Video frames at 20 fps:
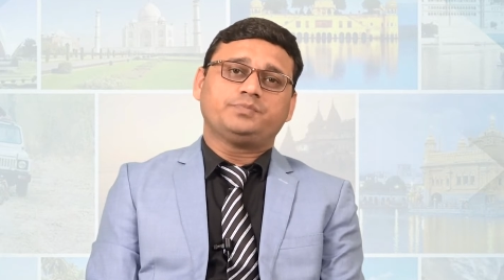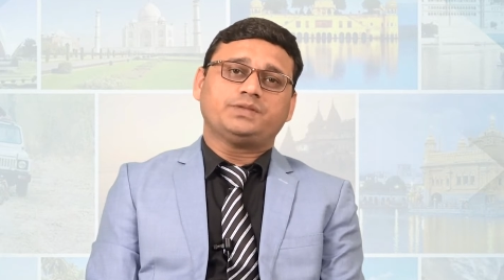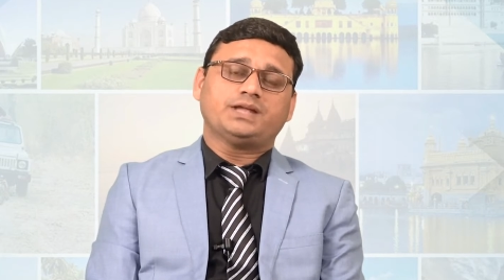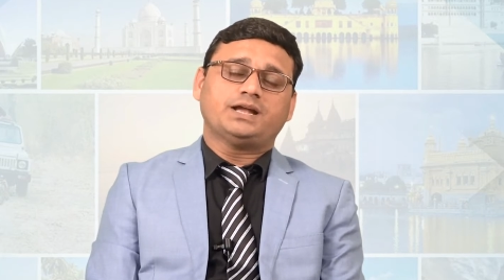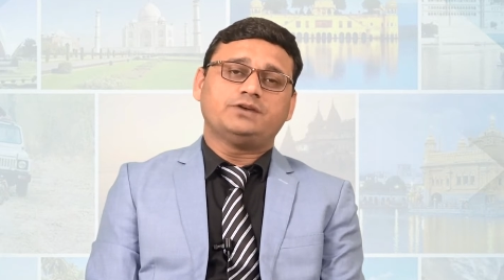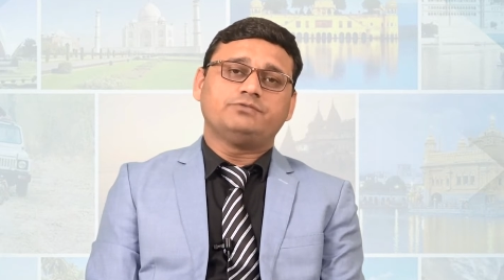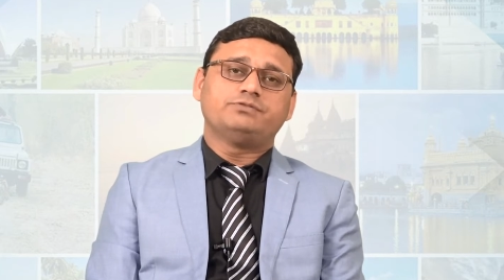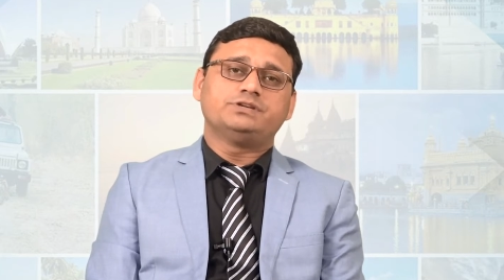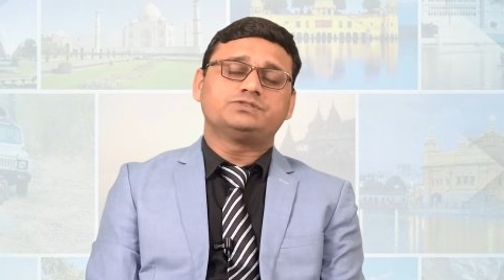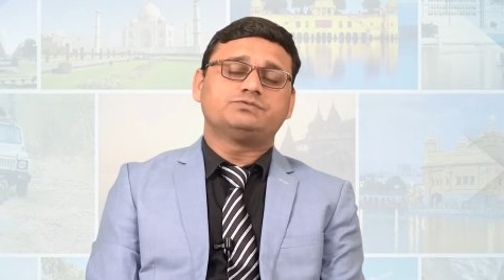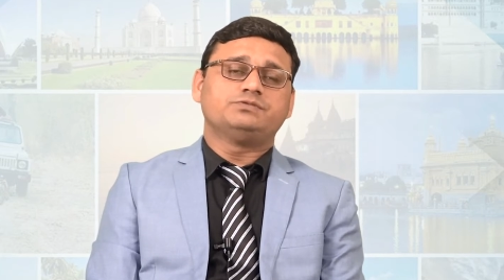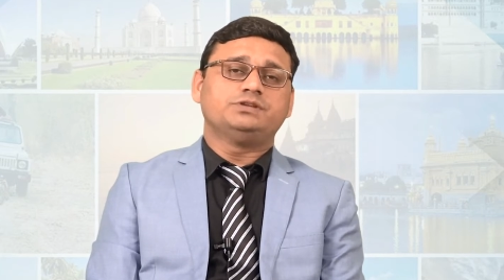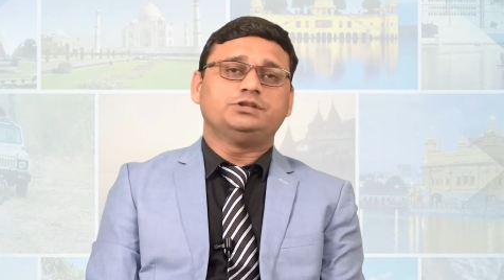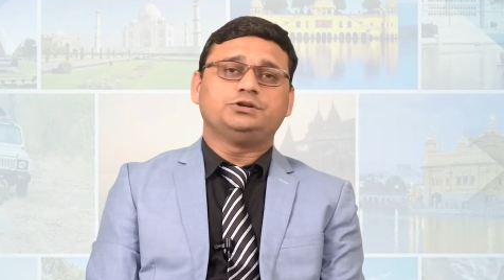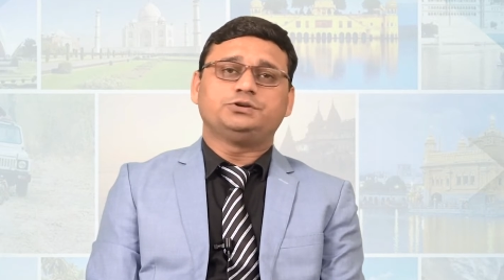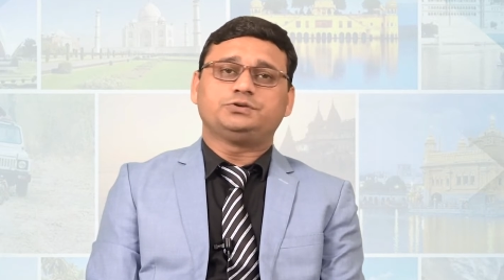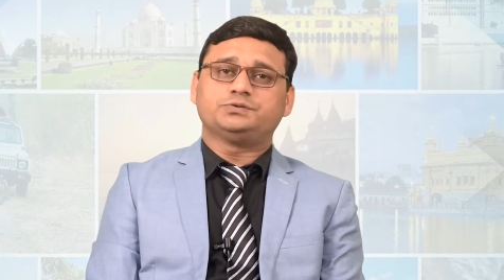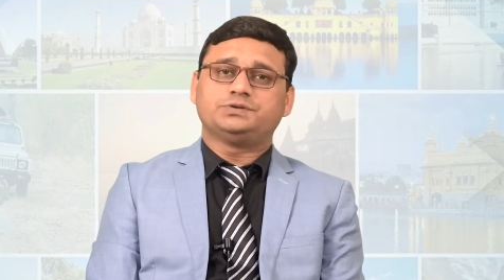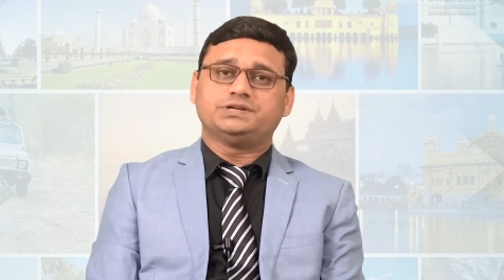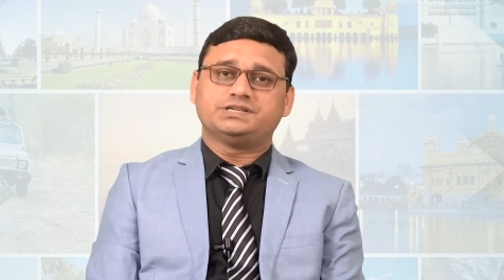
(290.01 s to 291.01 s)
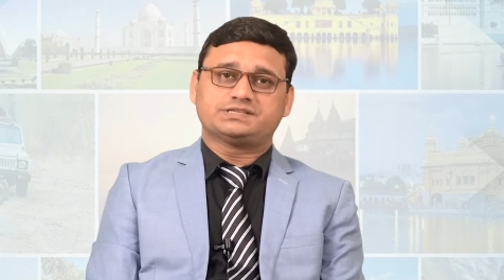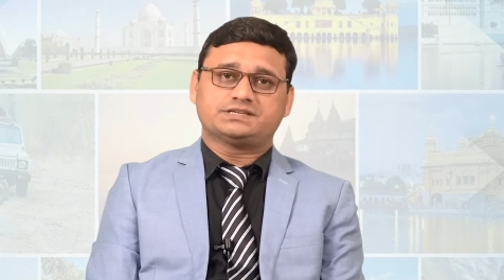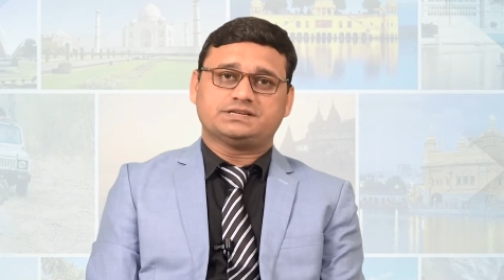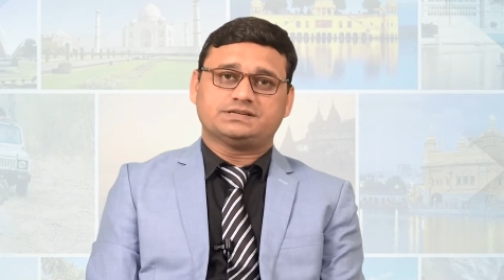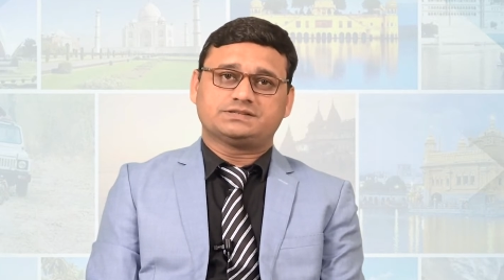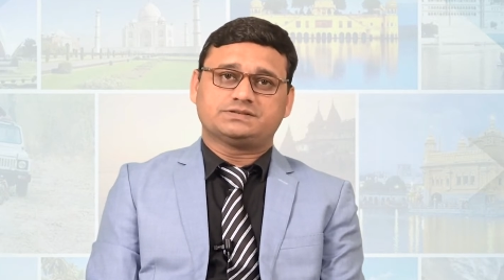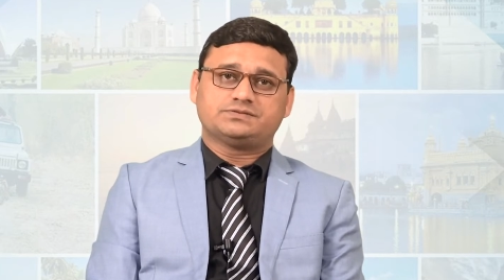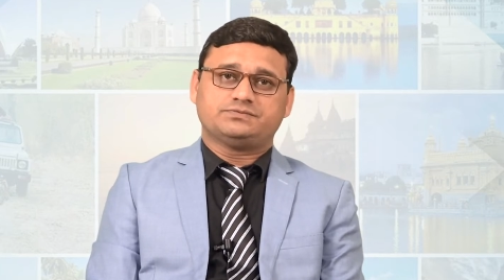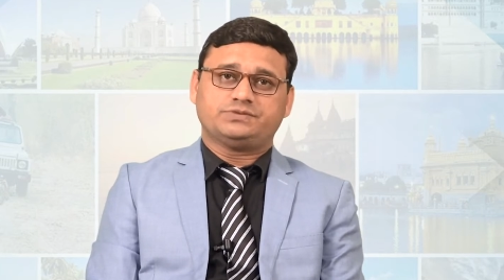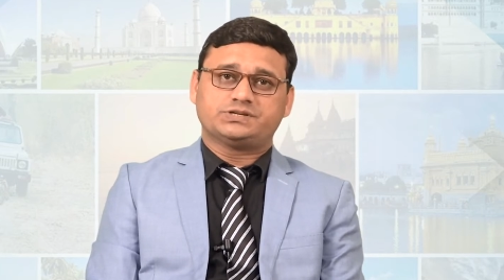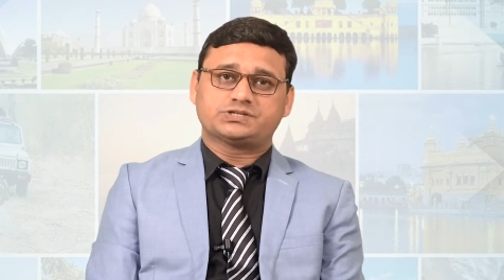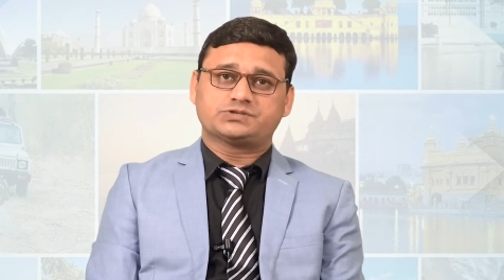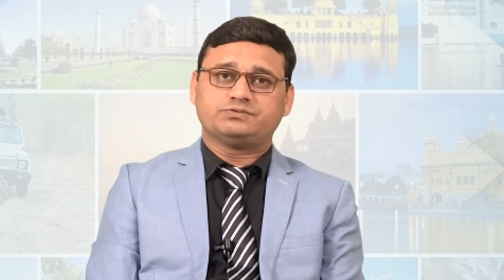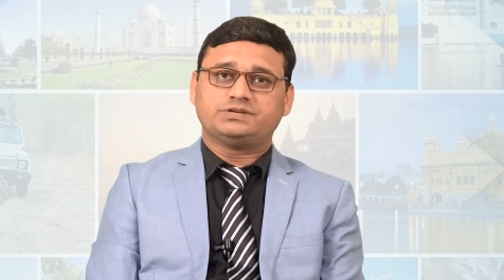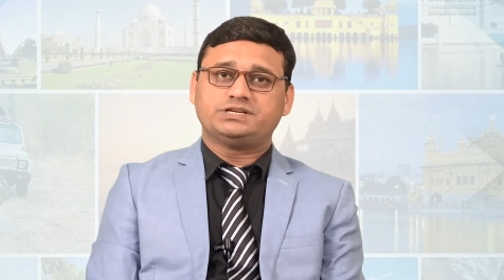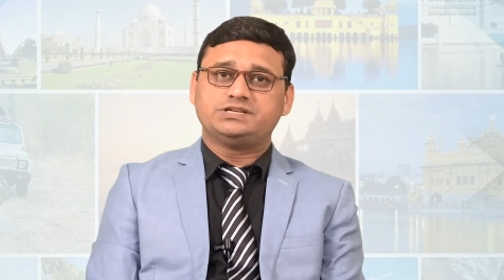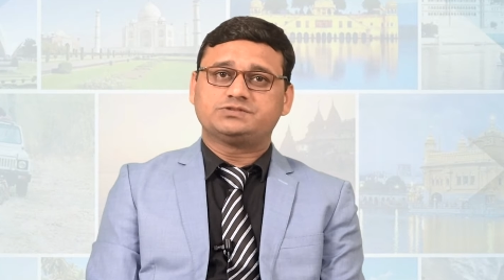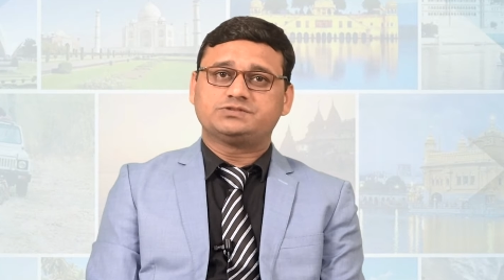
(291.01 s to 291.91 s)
and which we need to discuss. First one is